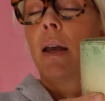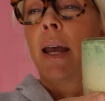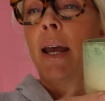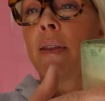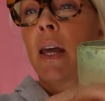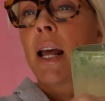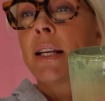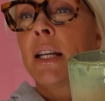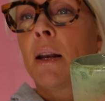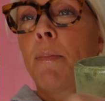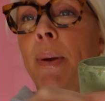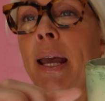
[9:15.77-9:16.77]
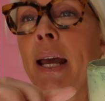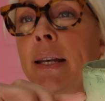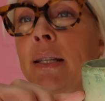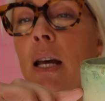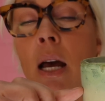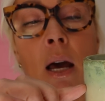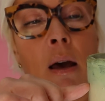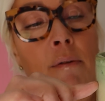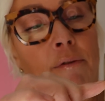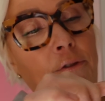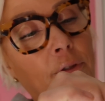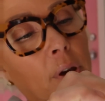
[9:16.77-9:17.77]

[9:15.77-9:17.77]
And then I did a band of